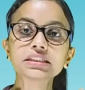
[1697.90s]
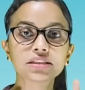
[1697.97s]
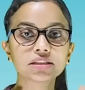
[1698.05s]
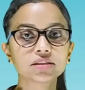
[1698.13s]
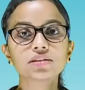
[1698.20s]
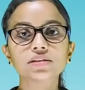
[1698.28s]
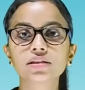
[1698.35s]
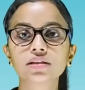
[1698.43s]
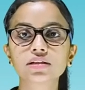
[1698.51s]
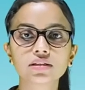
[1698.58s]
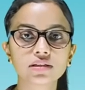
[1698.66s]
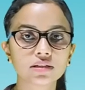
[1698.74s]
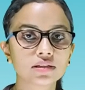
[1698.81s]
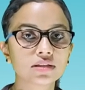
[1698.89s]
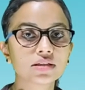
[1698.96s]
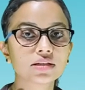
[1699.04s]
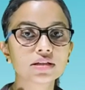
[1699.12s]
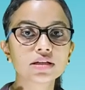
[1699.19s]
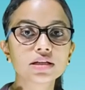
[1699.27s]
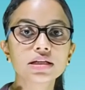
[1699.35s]
Third,
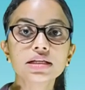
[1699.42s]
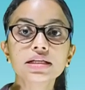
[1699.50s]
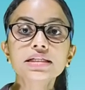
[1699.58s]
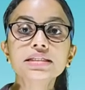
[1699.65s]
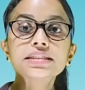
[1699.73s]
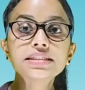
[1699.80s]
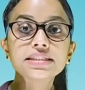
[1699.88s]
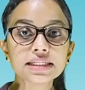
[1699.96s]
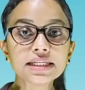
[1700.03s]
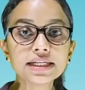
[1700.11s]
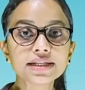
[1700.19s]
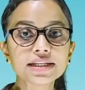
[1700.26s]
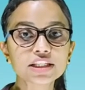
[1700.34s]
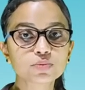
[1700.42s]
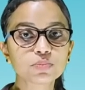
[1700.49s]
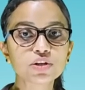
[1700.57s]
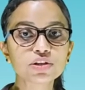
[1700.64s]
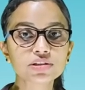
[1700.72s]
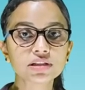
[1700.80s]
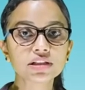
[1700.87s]
seed
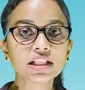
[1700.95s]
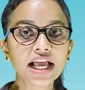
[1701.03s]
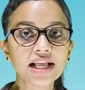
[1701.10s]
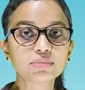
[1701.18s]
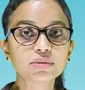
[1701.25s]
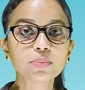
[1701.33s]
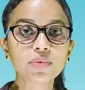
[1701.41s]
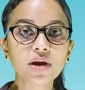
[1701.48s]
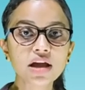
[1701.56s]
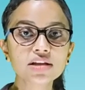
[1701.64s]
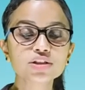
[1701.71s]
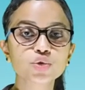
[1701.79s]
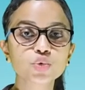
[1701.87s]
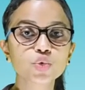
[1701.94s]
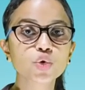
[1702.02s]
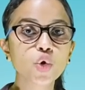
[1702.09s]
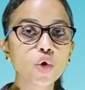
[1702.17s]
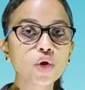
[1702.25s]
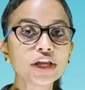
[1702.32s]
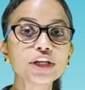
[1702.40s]
dispersal helps the plants to
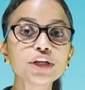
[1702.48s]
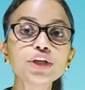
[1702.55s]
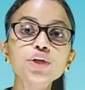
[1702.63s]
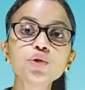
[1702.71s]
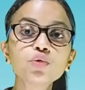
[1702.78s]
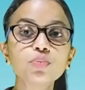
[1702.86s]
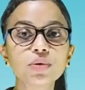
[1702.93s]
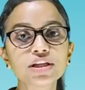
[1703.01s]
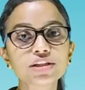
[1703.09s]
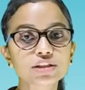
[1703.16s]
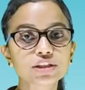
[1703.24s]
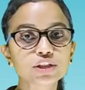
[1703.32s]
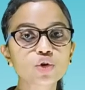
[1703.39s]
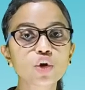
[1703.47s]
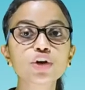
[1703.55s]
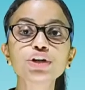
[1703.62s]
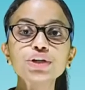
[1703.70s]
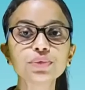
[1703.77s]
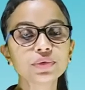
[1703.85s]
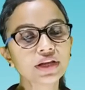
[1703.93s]
grow in new places or
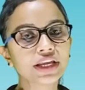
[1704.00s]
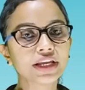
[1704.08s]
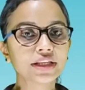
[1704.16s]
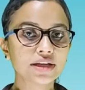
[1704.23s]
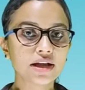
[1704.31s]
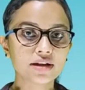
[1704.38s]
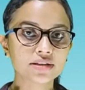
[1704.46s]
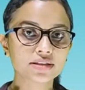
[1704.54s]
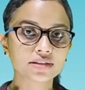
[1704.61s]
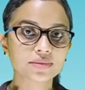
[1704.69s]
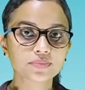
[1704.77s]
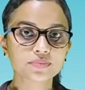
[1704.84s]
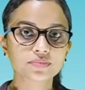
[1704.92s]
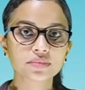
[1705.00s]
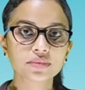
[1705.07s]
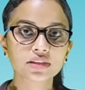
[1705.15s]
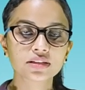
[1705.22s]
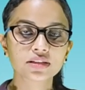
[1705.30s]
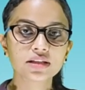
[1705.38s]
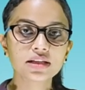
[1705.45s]
new areas.
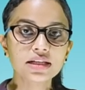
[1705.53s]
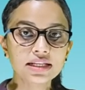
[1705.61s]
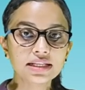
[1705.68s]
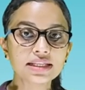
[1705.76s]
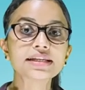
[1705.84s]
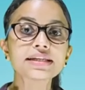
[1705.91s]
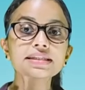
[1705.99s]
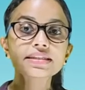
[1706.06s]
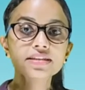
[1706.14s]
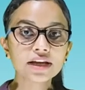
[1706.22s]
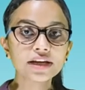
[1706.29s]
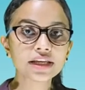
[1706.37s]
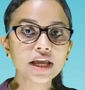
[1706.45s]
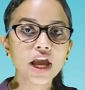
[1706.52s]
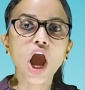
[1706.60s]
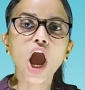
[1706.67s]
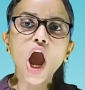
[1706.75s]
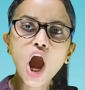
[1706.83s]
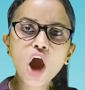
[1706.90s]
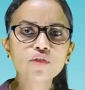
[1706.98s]
Let us study
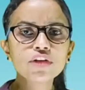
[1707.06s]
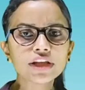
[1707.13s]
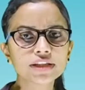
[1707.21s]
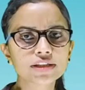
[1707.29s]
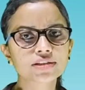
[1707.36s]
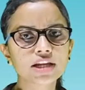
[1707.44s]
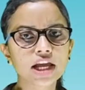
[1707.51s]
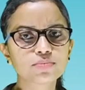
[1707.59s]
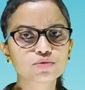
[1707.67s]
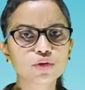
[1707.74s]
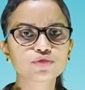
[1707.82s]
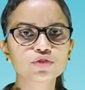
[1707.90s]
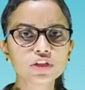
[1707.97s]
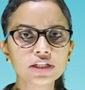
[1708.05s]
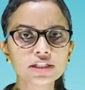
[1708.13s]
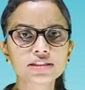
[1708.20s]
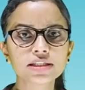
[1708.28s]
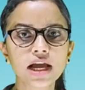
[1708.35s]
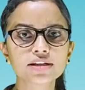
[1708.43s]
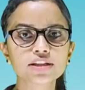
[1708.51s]
how various types of seeds
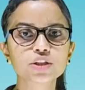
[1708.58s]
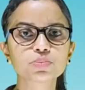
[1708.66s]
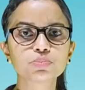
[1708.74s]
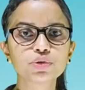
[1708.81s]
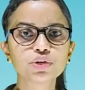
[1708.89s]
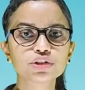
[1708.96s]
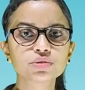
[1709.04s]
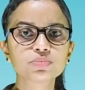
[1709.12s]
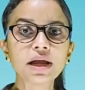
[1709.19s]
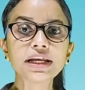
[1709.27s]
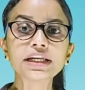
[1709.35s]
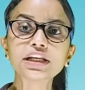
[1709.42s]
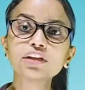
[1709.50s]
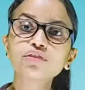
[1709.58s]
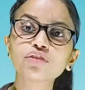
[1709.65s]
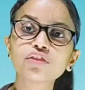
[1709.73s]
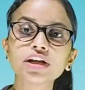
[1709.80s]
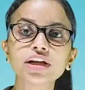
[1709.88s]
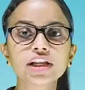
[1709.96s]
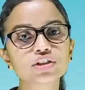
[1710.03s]
are dispersed by
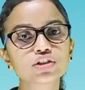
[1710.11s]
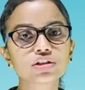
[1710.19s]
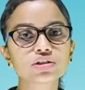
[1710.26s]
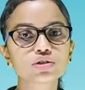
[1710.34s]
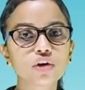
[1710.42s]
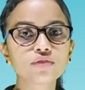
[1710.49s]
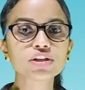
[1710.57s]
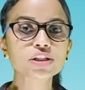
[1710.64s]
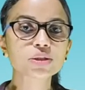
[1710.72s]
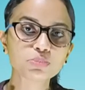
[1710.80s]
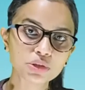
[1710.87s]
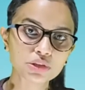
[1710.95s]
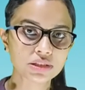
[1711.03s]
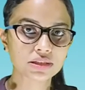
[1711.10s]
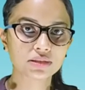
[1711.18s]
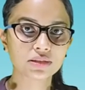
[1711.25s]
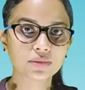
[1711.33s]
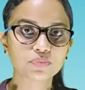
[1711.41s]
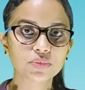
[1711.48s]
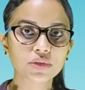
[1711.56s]
different agents of dispersal